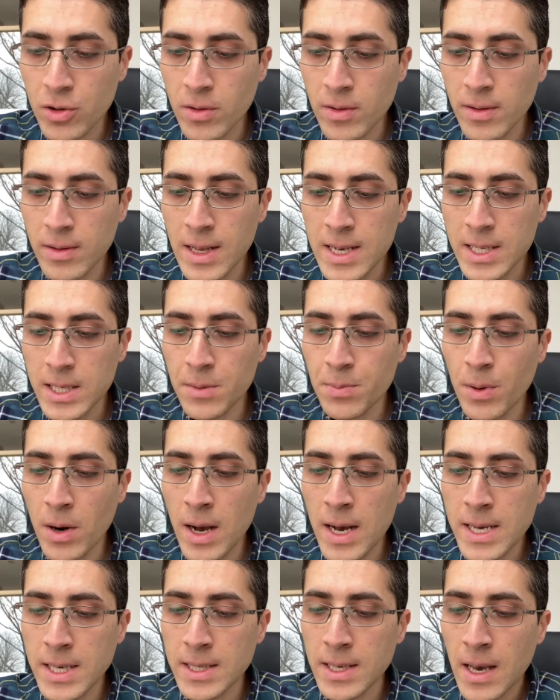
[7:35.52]
list
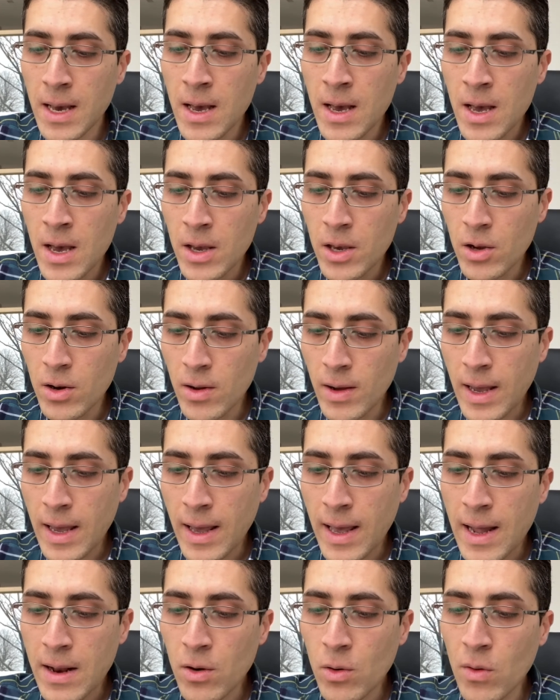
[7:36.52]
price, you're
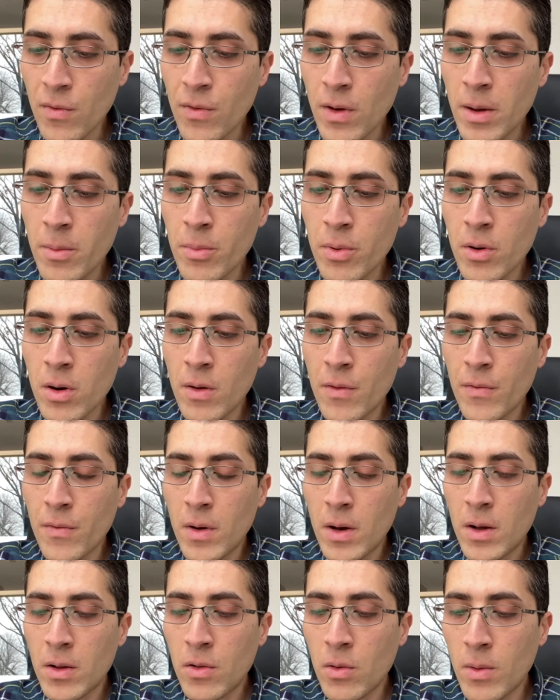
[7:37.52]
looking at November of
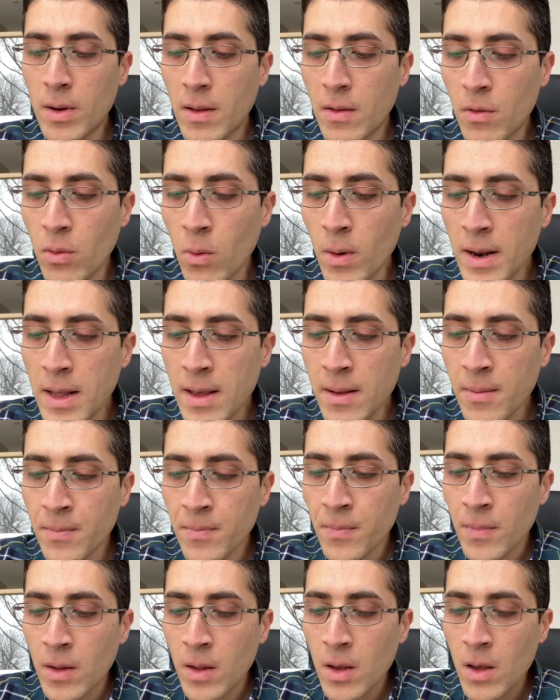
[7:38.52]
2020,
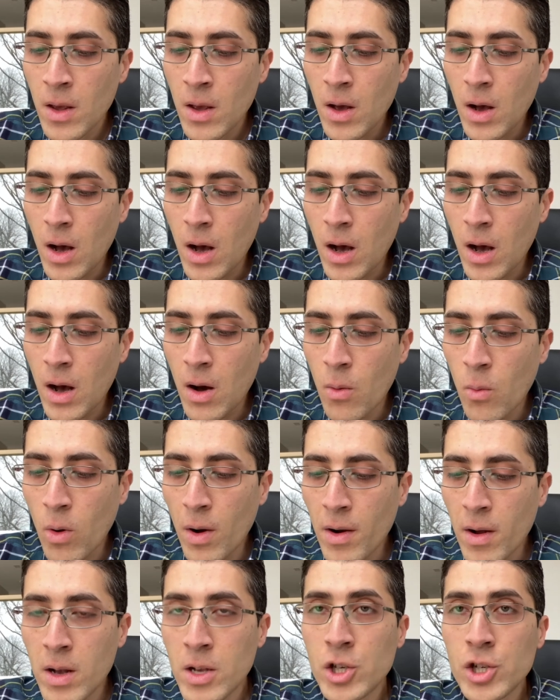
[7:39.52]

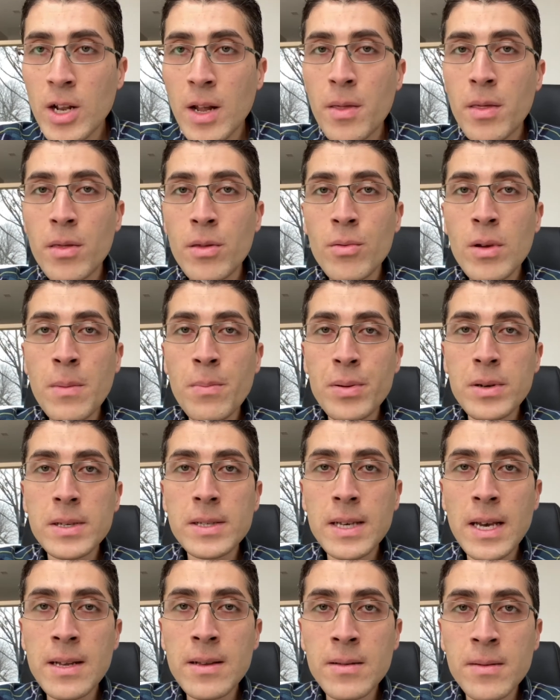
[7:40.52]

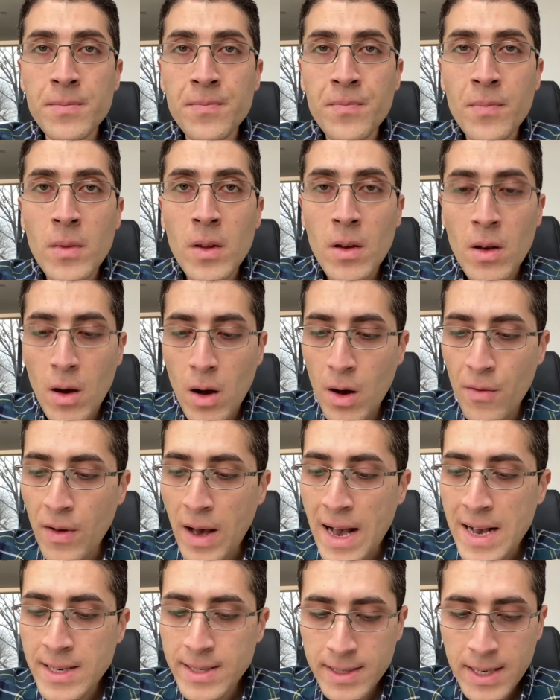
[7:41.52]
103% of
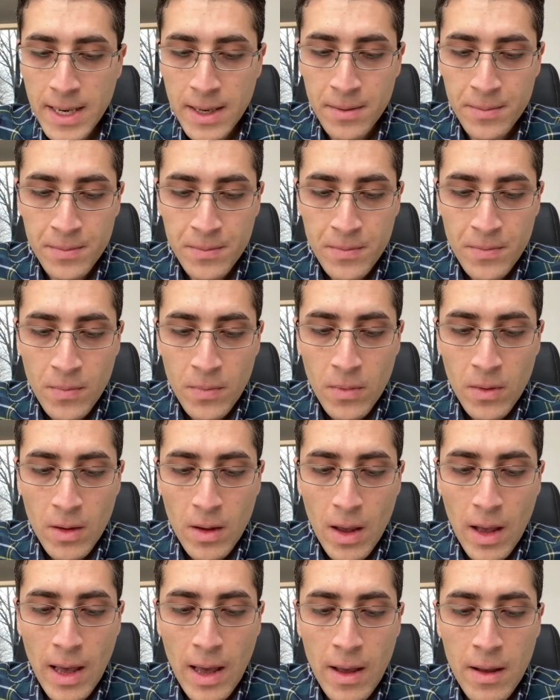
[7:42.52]
asking,
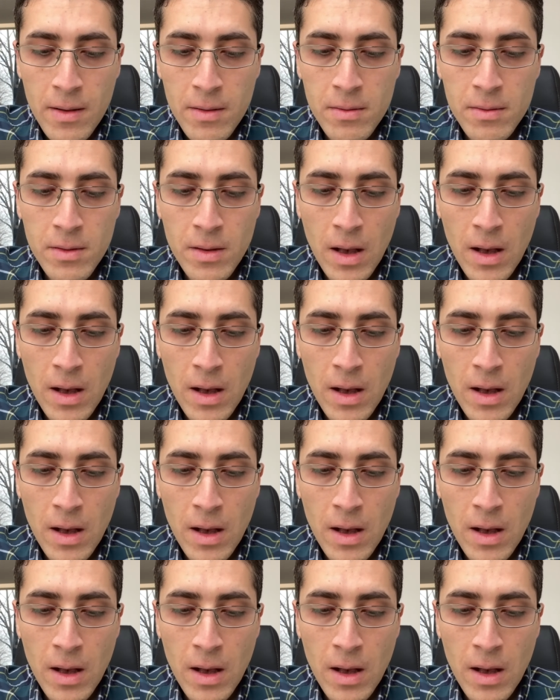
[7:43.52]
and